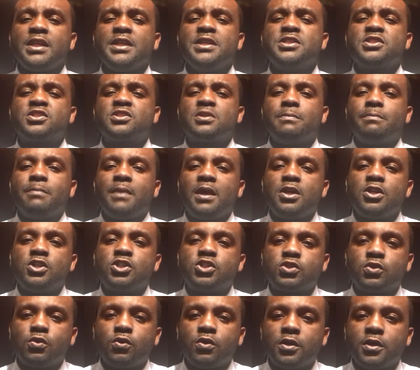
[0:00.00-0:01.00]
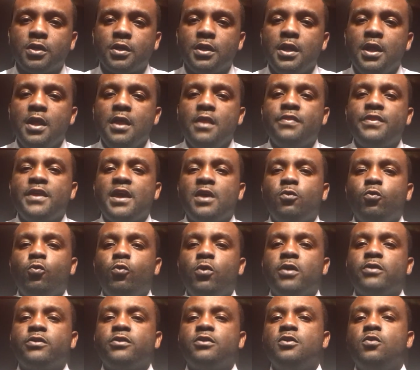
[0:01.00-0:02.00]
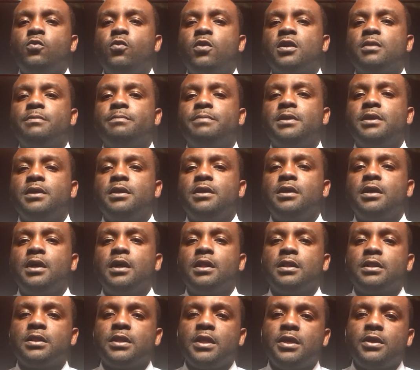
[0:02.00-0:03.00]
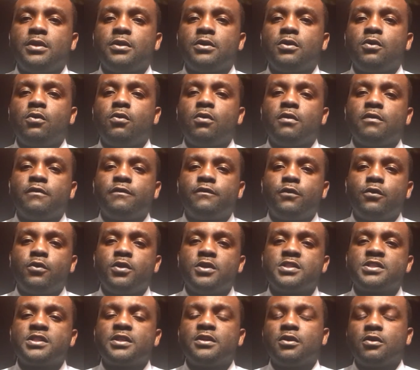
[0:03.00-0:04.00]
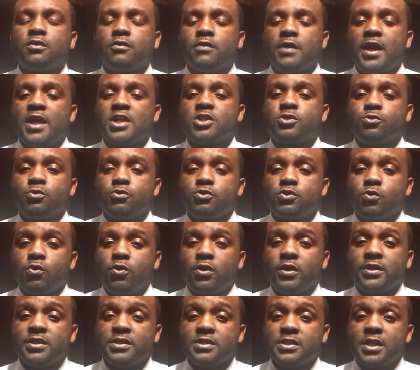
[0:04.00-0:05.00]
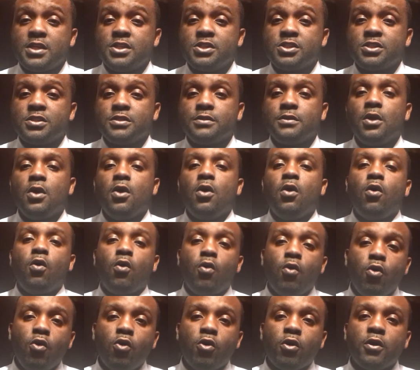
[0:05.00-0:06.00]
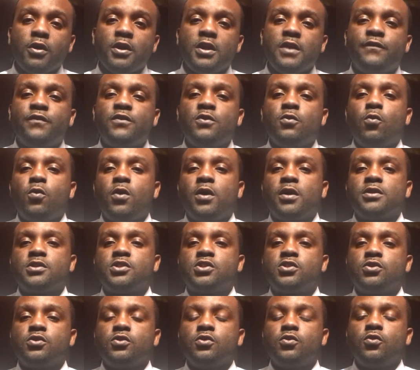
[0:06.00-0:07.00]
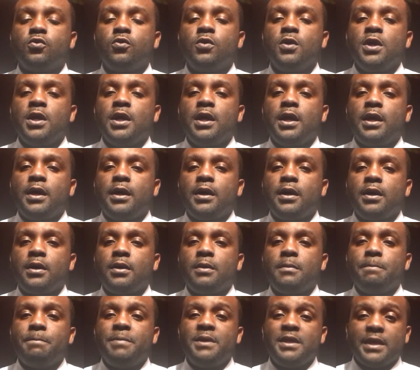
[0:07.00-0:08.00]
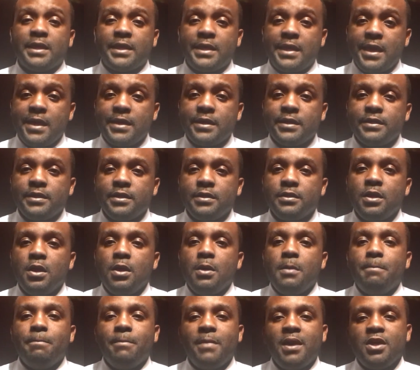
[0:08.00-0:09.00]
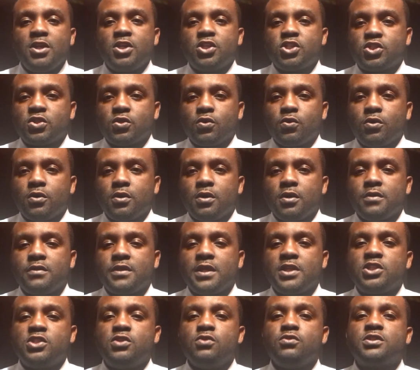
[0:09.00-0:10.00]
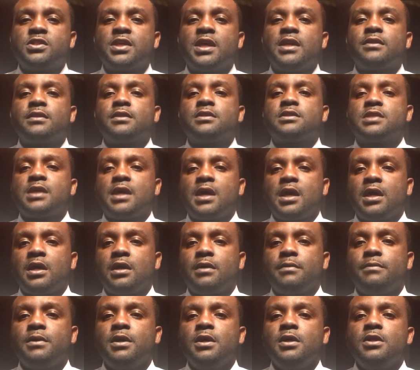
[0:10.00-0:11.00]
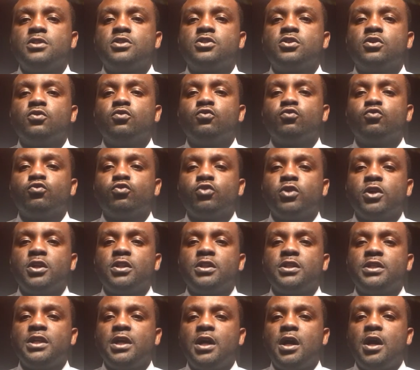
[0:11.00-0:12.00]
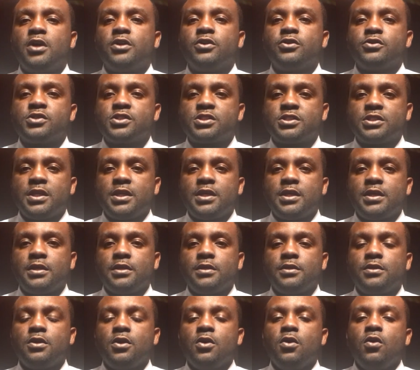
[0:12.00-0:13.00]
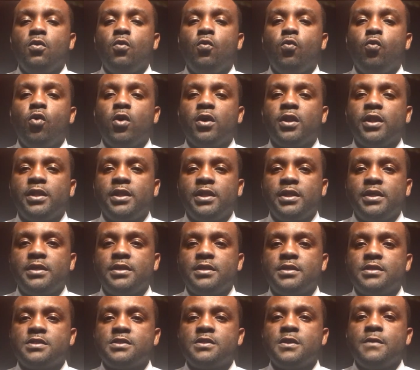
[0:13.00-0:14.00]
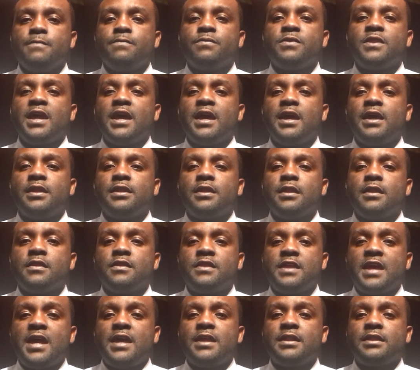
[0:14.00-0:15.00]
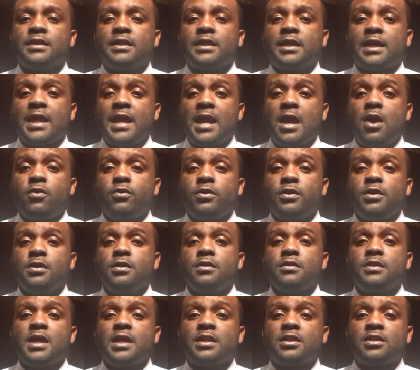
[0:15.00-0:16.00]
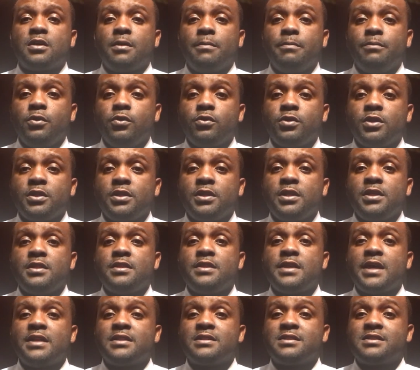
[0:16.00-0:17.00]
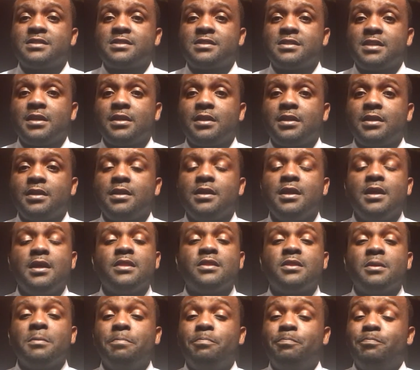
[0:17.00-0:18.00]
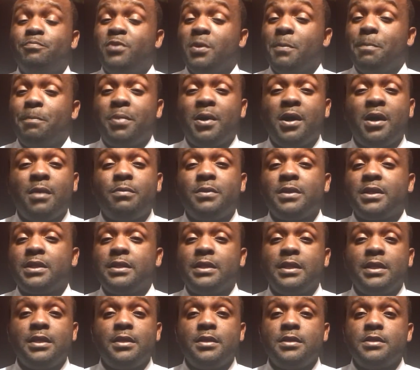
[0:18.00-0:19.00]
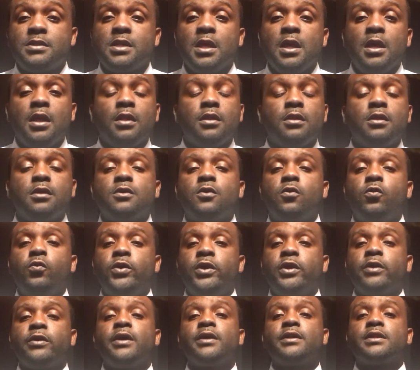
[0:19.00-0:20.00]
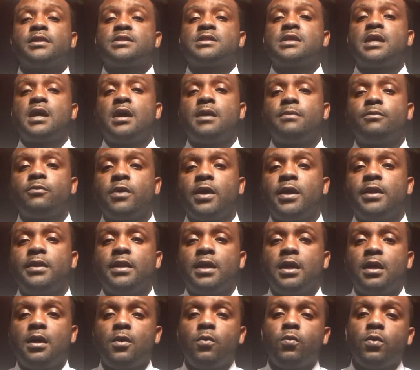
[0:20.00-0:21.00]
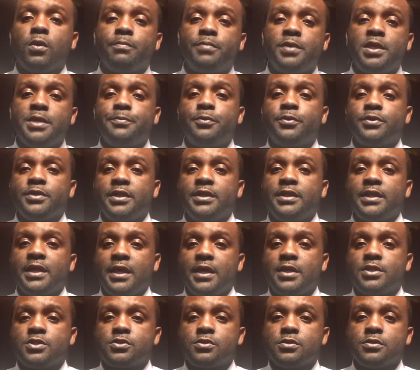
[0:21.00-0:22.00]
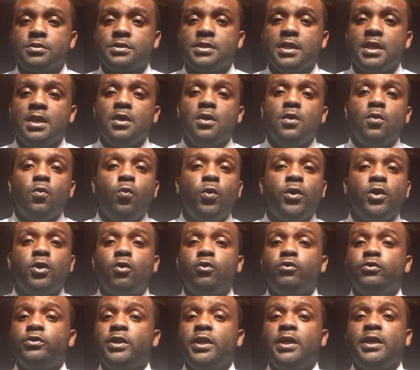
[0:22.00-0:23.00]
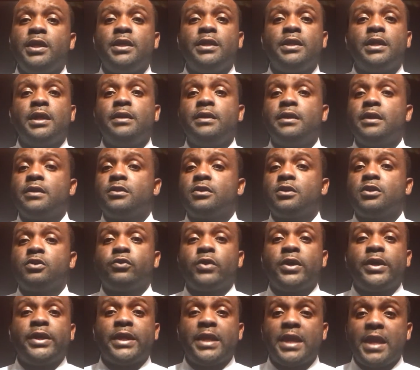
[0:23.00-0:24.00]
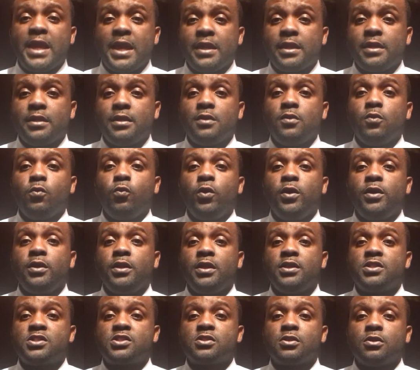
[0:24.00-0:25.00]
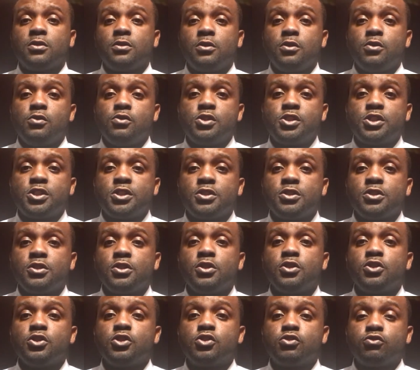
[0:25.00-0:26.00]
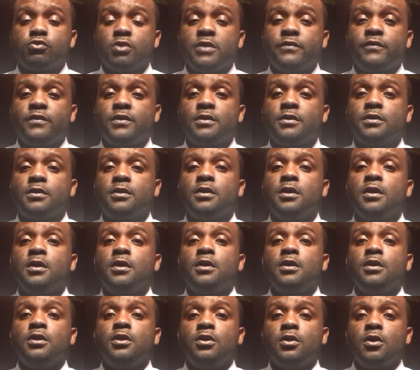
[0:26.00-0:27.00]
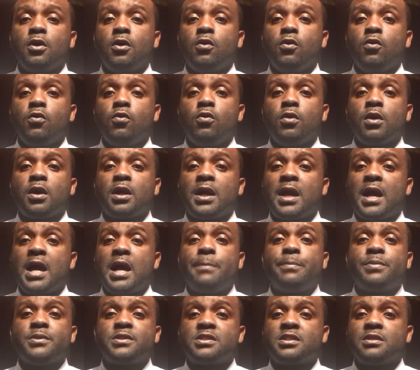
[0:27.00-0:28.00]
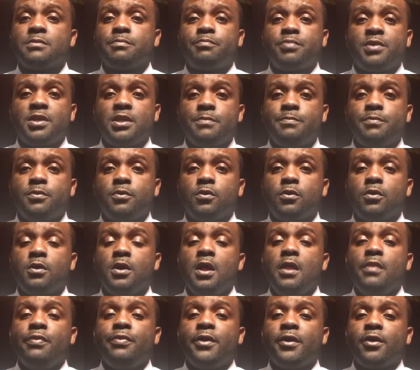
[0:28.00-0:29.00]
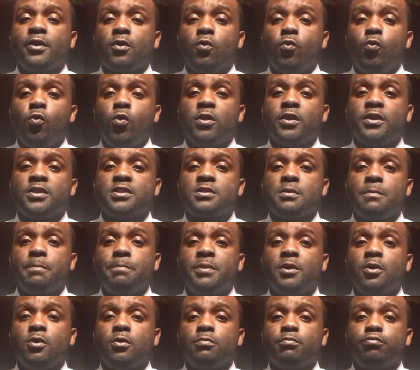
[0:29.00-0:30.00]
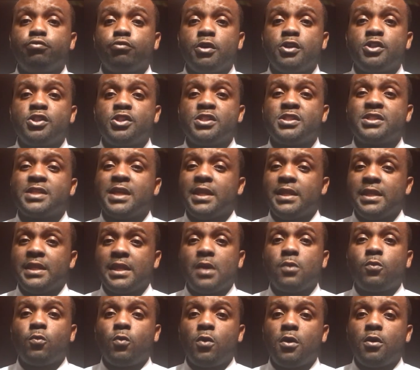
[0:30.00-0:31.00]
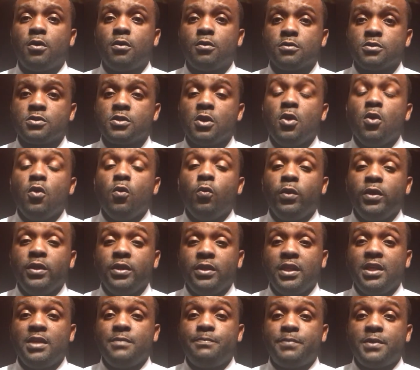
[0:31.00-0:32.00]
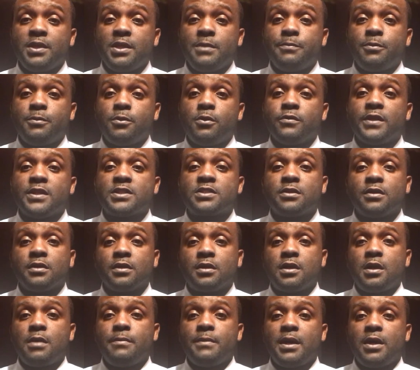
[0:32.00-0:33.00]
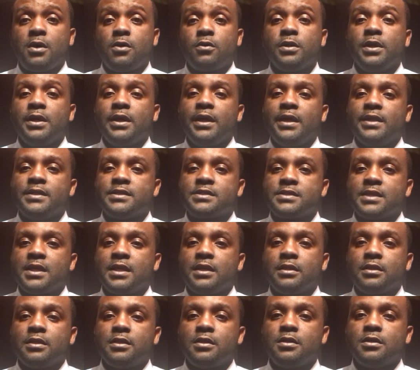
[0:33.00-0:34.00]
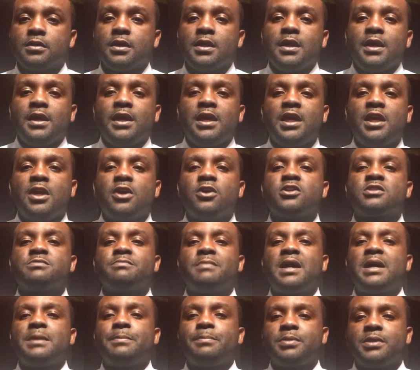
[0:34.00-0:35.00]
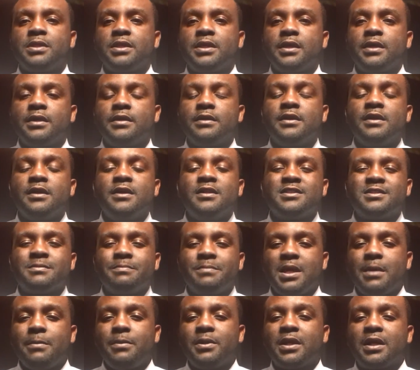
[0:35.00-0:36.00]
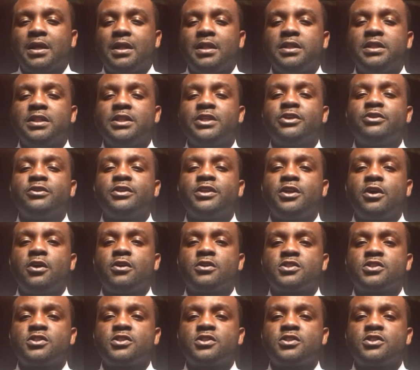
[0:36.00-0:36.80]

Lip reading: is to make sure that whether you want to be a leader or a voice in a grassroots organization, or if you want to be a candidate, make sure that you take the time to really understand what it is that that county, that community, that city, the public needs. Look, we're in a time right now where people need answers. We don't need another great candidate. We need solution-driven, competent people that are willing to build bridges and not walls. We need people that's going to come out and say, look, here's my plan. To be able to clearly